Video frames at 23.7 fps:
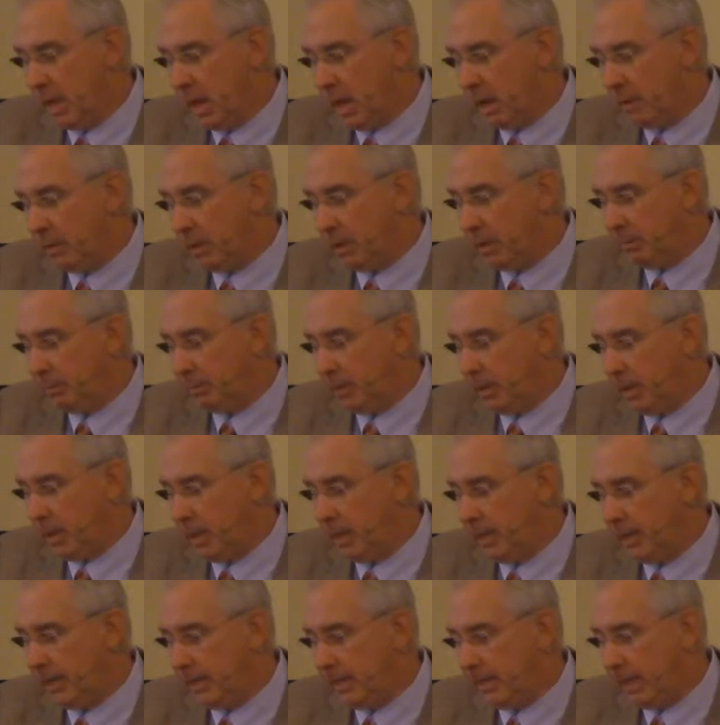Are we to
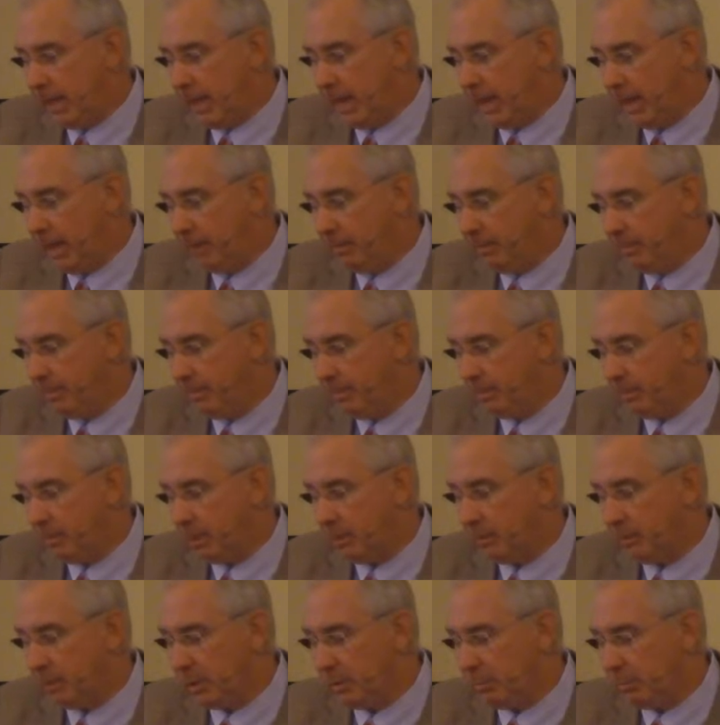pray? Yeah.
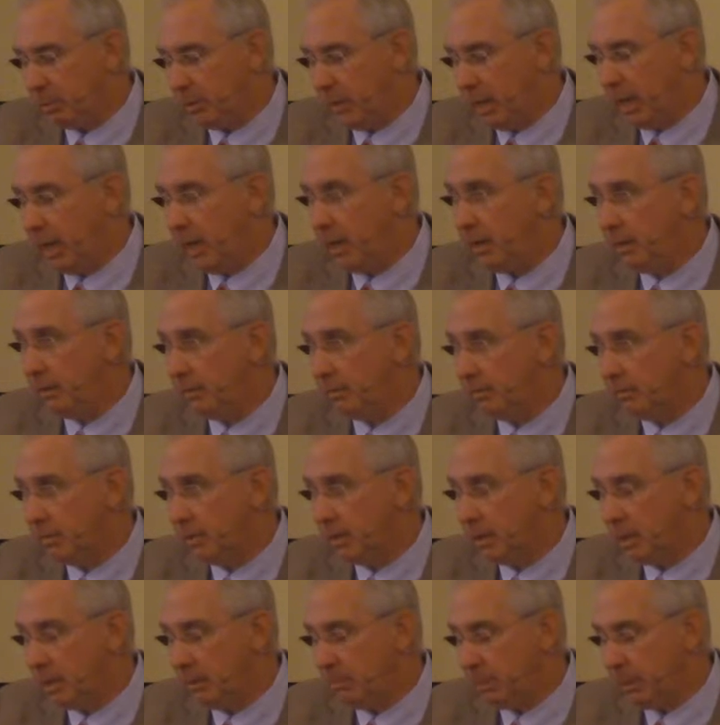But we're to pray
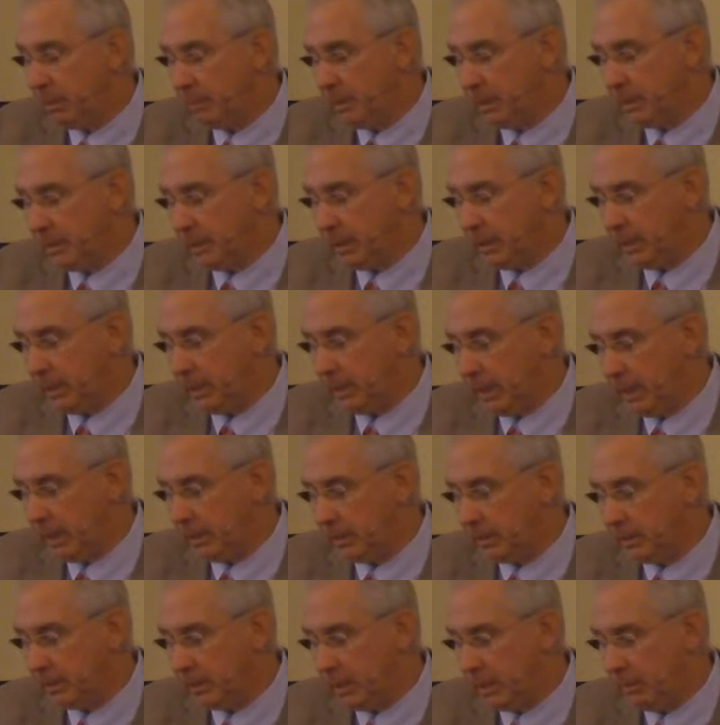and be busy at
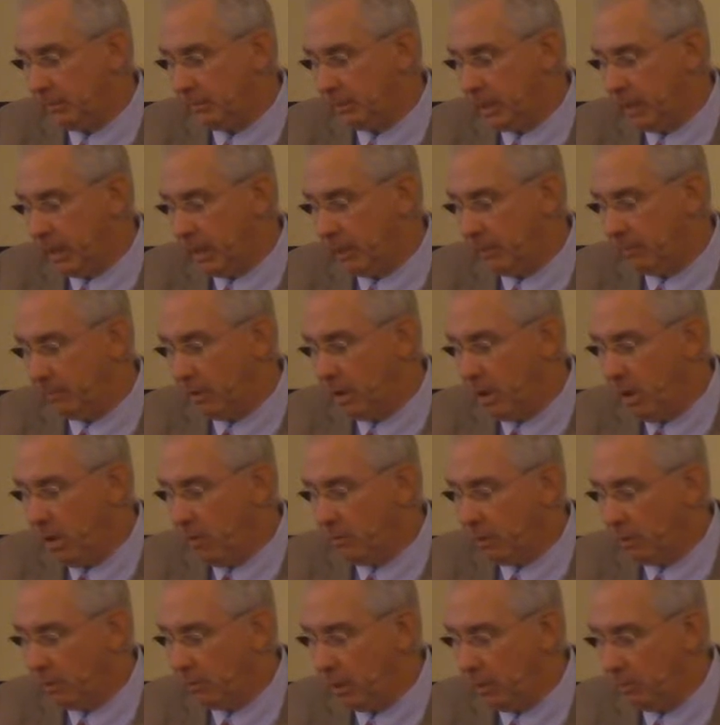the same time.
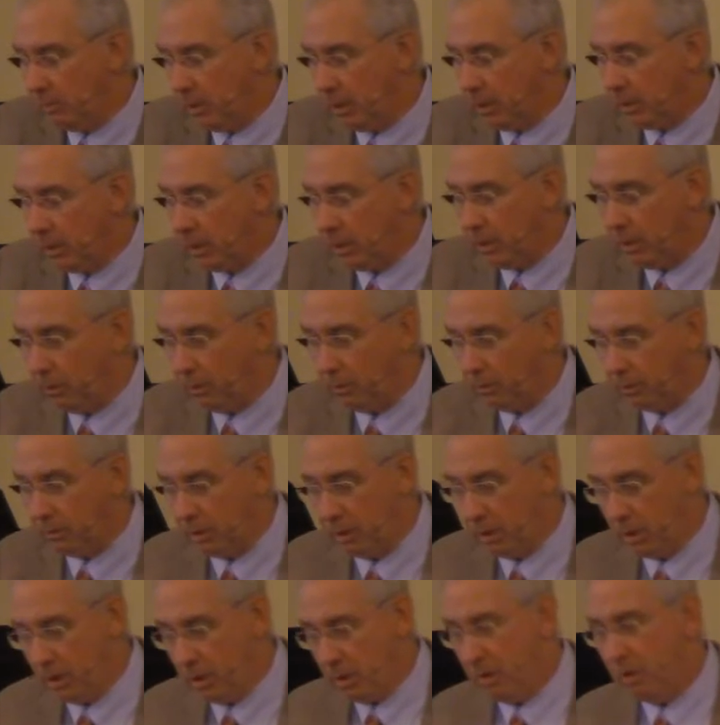For when we're alone,
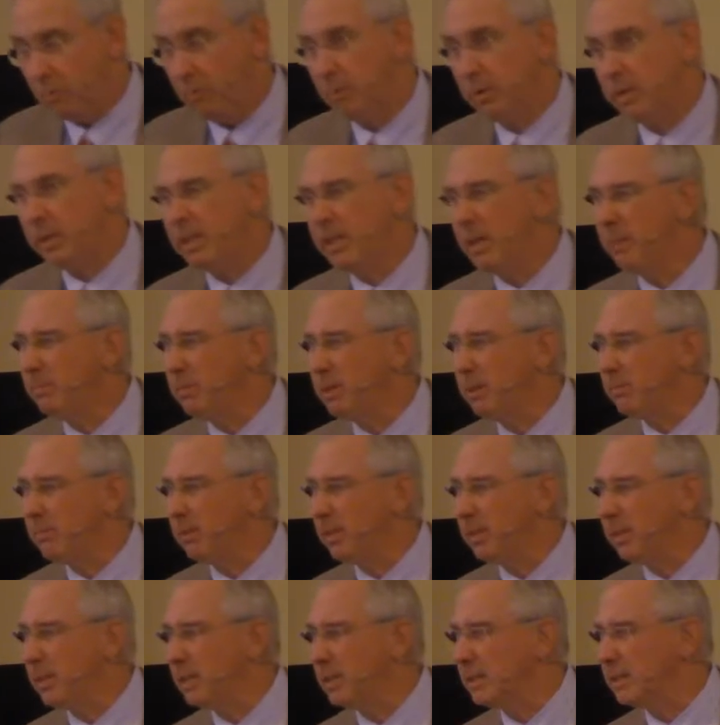we're tempted
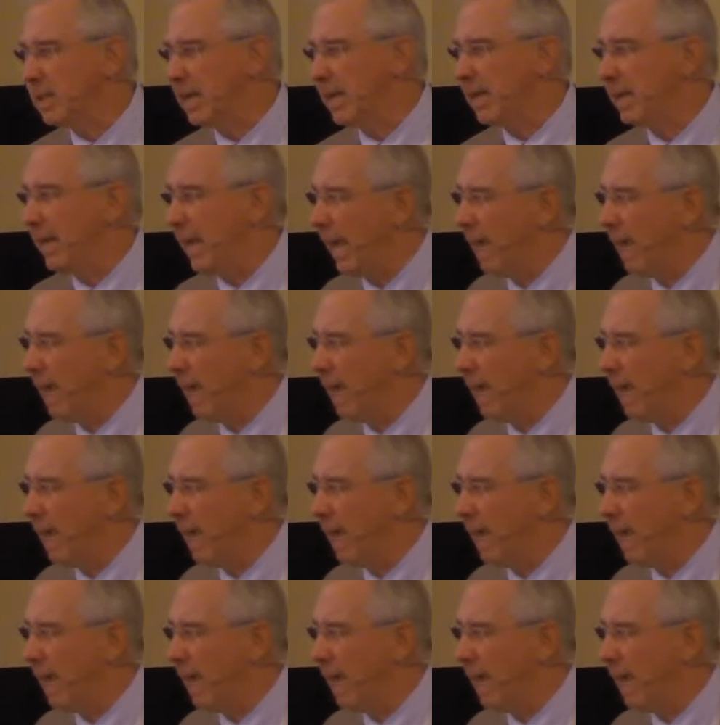with things like